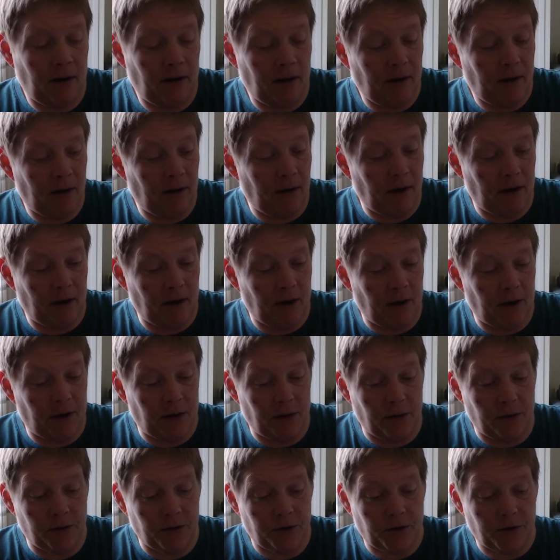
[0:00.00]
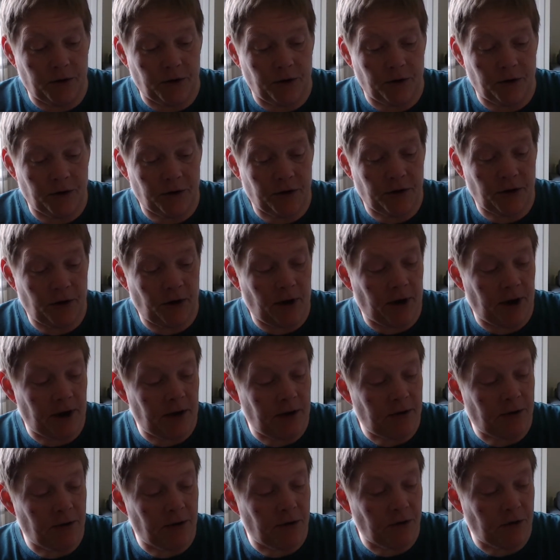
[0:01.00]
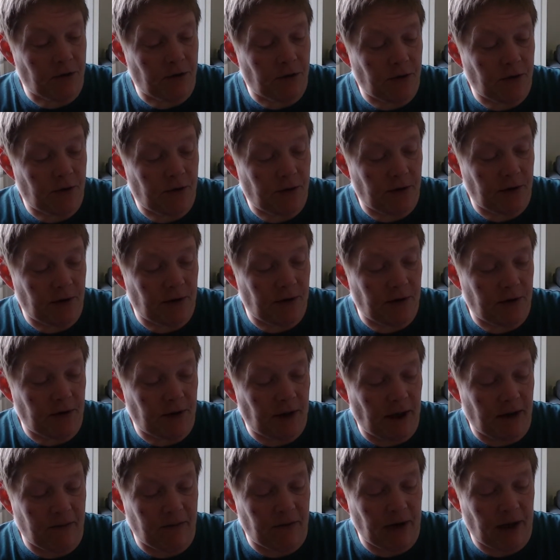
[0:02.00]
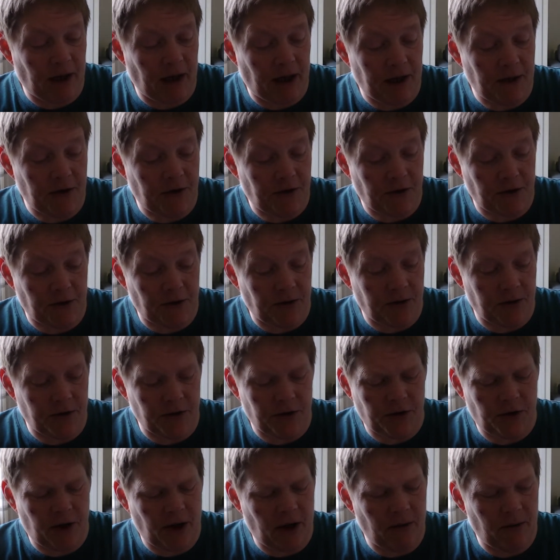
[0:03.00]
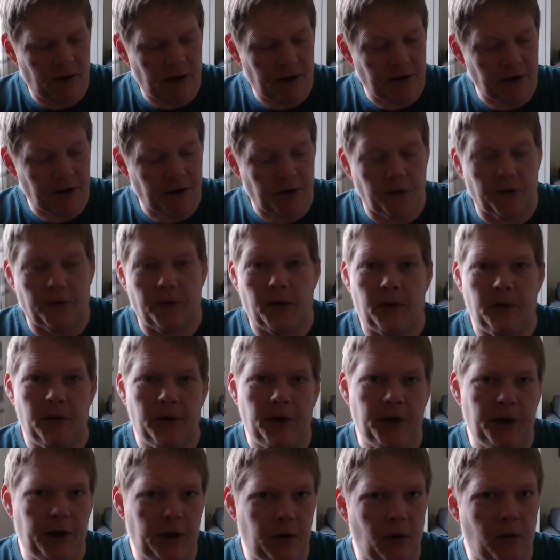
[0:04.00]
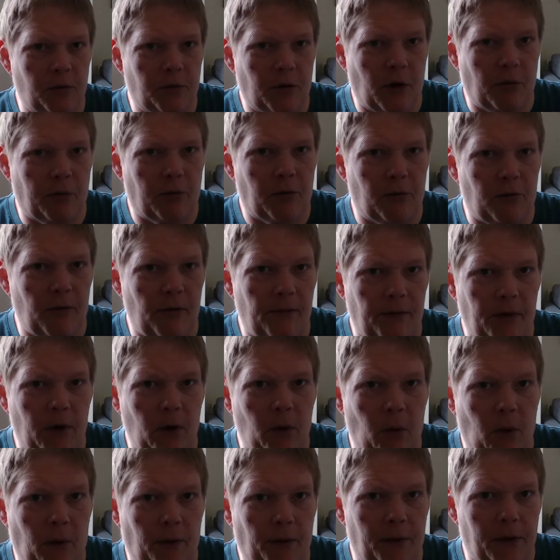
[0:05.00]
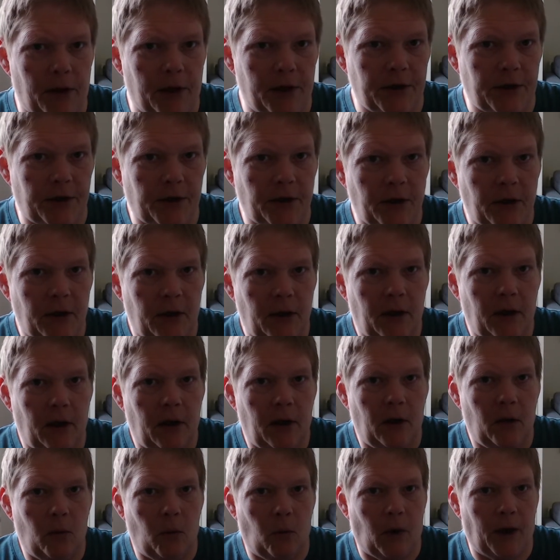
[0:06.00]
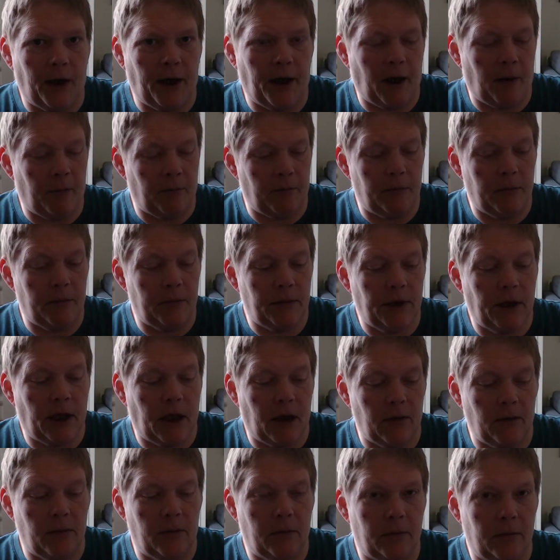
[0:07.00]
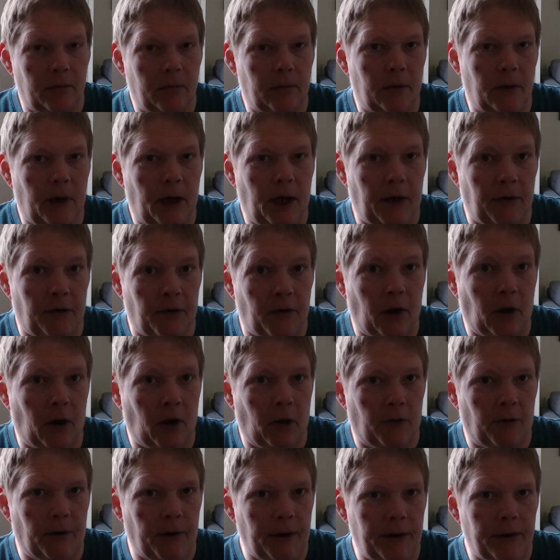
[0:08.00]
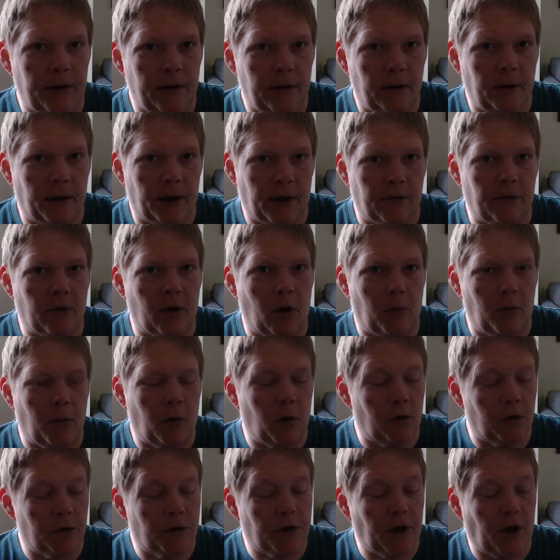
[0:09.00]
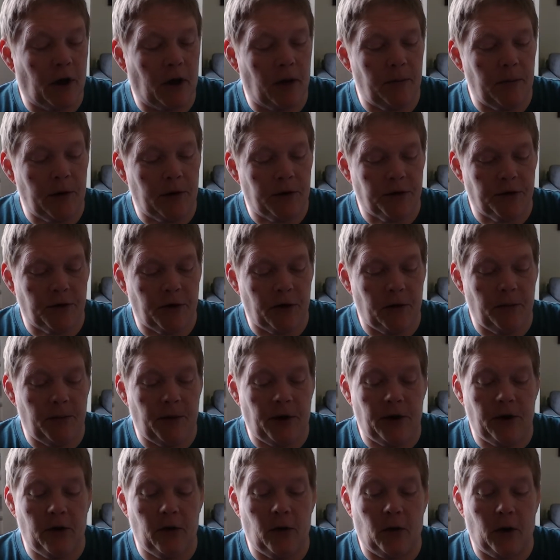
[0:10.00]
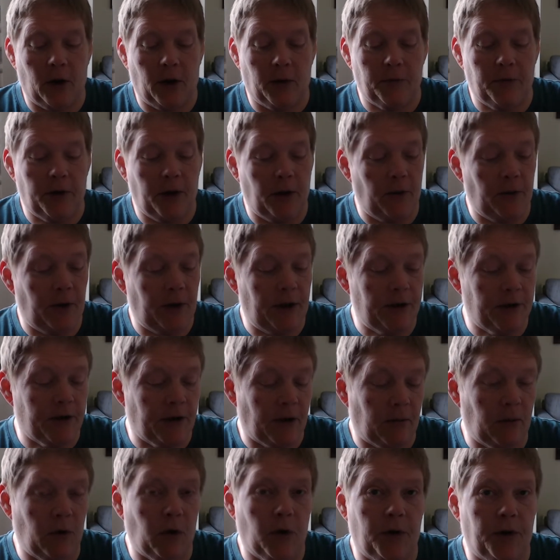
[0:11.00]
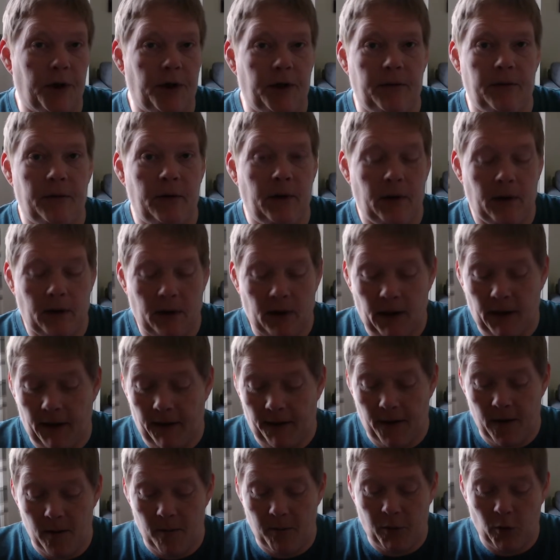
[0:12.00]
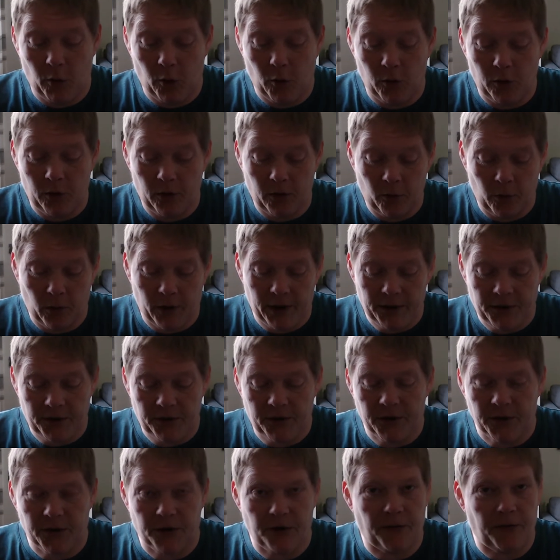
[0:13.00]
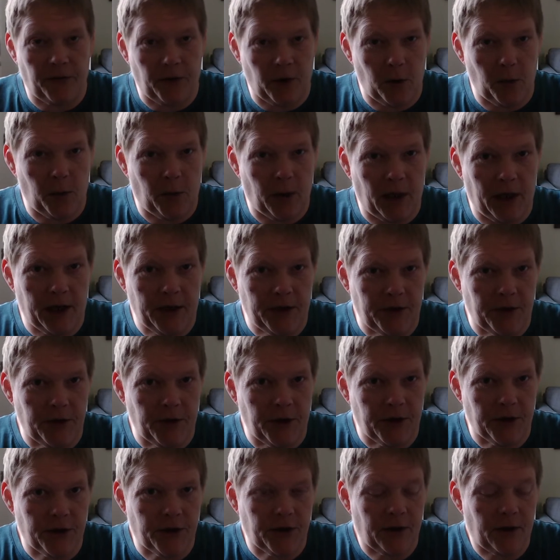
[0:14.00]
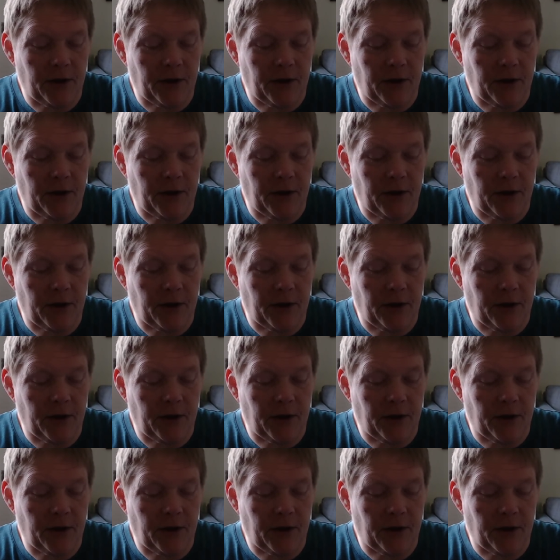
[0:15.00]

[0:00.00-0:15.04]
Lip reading: and all sorts. And it does the navigation. There's no end of stuff. I'm going to do a proper review on this when I'm, in the lorry and I've got more time, because at the minute all I'm doing is I'm looking in the book, which there's a few pages,